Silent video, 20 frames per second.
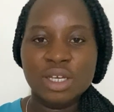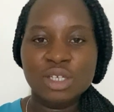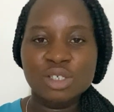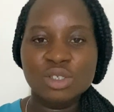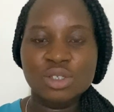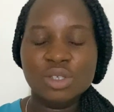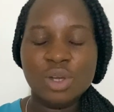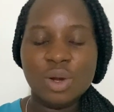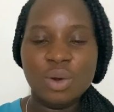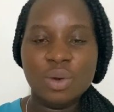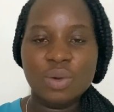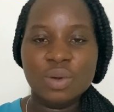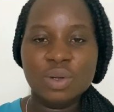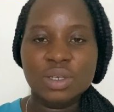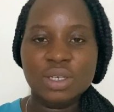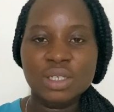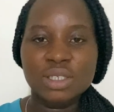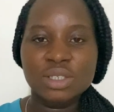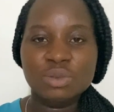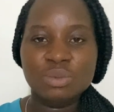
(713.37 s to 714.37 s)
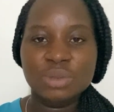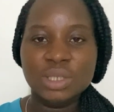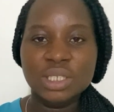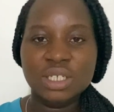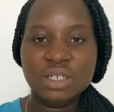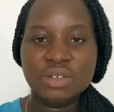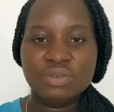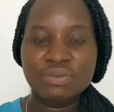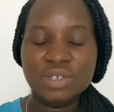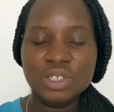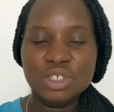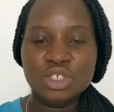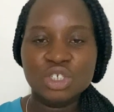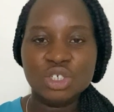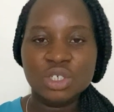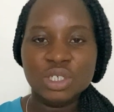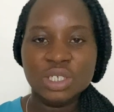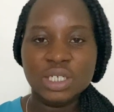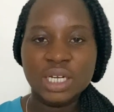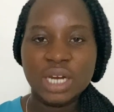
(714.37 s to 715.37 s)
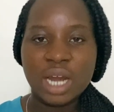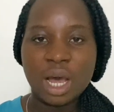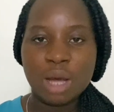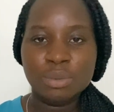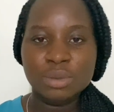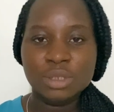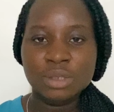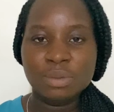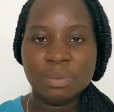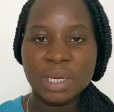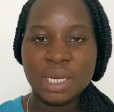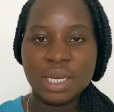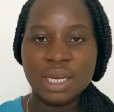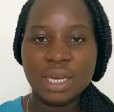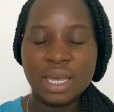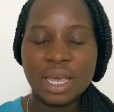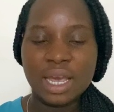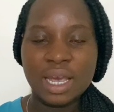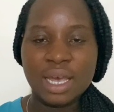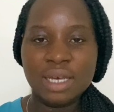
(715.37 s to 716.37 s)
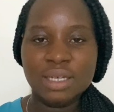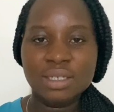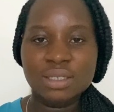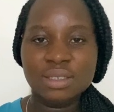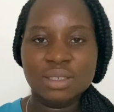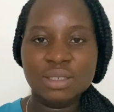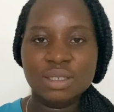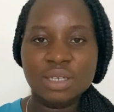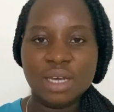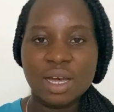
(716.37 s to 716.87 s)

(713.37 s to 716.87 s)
So it's a really good feature. It helps me, and